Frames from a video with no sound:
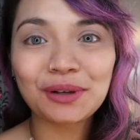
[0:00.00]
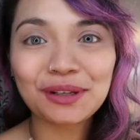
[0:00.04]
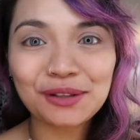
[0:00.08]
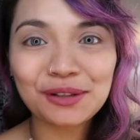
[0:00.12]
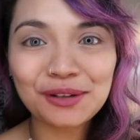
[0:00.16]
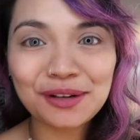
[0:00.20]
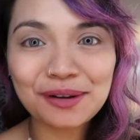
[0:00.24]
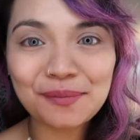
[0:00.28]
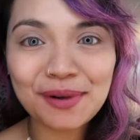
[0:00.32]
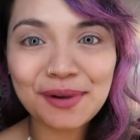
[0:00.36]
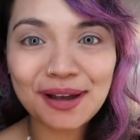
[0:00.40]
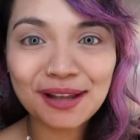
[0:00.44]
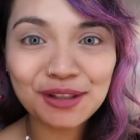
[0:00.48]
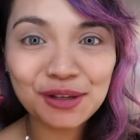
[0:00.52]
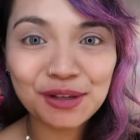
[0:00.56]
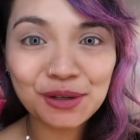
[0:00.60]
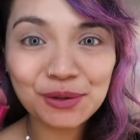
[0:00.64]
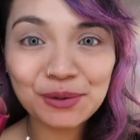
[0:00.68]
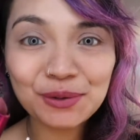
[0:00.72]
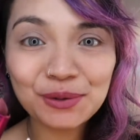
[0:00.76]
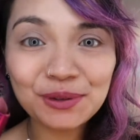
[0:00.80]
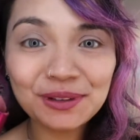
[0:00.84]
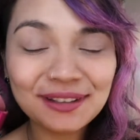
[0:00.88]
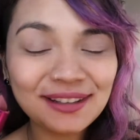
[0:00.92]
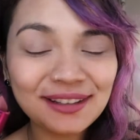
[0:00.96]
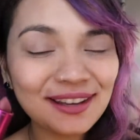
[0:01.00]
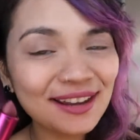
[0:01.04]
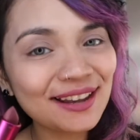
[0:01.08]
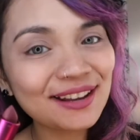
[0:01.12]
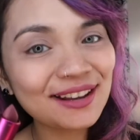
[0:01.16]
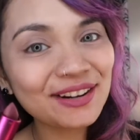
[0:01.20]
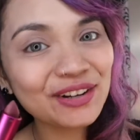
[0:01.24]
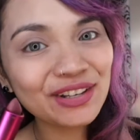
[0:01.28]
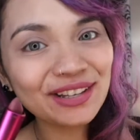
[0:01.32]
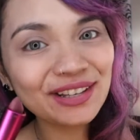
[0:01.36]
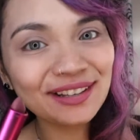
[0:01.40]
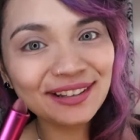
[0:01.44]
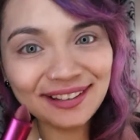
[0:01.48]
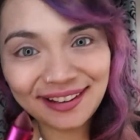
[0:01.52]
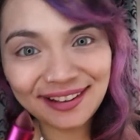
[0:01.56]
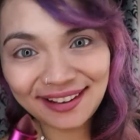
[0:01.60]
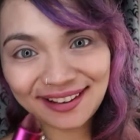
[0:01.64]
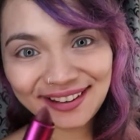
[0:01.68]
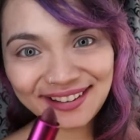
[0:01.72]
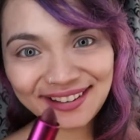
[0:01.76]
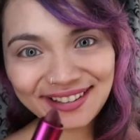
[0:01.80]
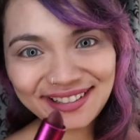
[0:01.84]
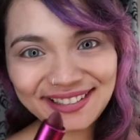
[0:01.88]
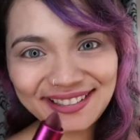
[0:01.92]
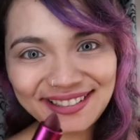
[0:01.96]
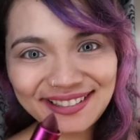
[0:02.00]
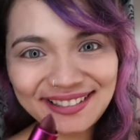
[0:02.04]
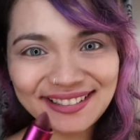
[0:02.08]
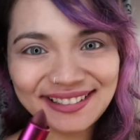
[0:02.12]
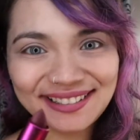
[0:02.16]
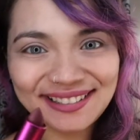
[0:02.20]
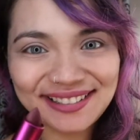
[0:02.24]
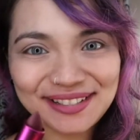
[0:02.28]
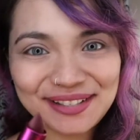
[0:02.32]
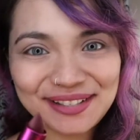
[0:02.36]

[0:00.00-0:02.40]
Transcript: ito naman yung Caring Carry.